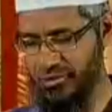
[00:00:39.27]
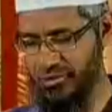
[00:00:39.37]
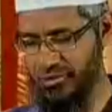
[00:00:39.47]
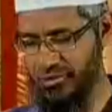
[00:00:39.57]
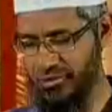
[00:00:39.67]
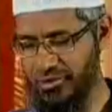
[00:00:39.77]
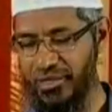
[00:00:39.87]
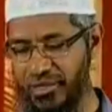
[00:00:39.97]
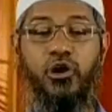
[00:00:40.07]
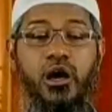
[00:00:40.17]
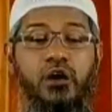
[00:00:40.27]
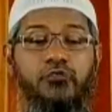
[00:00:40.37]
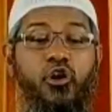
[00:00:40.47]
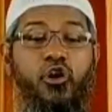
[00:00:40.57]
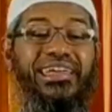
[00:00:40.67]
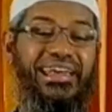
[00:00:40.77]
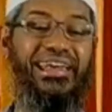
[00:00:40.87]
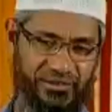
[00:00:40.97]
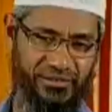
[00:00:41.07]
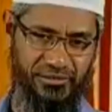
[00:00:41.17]
It is for a
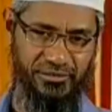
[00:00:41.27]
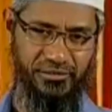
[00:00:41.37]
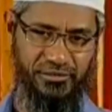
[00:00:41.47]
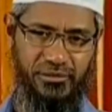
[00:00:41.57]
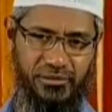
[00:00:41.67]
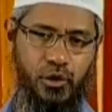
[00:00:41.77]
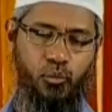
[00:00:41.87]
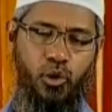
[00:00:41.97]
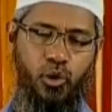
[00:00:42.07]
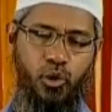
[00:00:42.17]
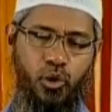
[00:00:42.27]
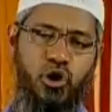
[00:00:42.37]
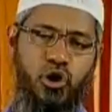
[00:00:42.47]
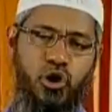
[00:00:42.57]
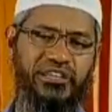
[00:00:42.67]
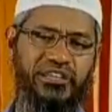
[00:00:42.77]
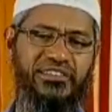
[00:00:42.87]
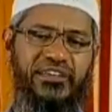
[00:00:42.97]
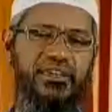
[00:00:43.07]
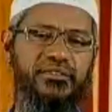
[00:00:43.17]
fornicator. What you're quoting the
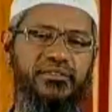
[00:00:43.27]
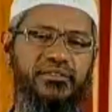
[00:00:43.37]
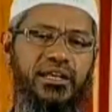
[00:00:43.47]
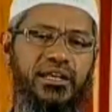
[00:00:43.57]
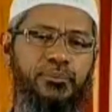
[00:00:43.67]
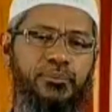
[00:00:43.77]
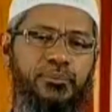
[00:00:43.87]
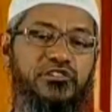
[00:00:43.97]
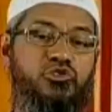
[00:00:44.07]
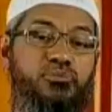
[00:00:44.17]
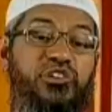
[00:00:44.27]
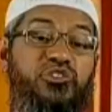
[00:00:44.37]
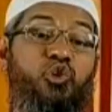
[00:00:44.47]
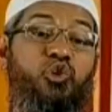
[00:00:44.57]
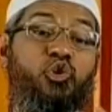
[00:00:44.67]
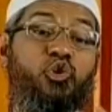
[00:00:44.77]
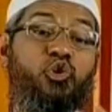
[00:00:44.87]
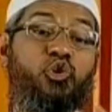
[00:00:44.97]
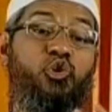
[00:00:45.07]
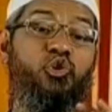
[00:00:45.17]
hadith that a person should be stoned to
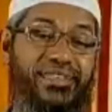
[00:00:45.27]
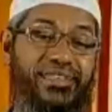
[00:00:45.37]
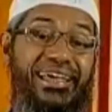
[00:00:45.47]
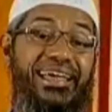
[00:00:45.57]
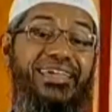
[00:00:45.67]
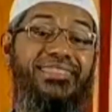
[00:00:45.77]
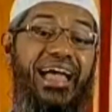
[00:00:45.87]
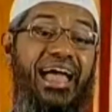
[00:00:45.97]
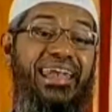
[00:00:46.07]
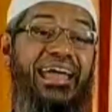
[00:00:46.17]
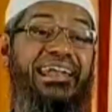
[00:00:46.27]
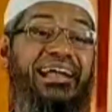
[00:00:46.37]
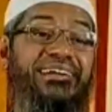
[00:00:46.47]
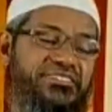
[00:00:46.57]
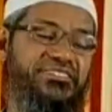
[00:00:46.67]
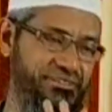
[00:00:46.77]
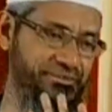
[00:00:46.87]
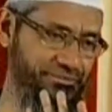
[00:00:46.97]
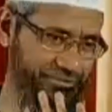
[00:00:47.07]
death is an adulteress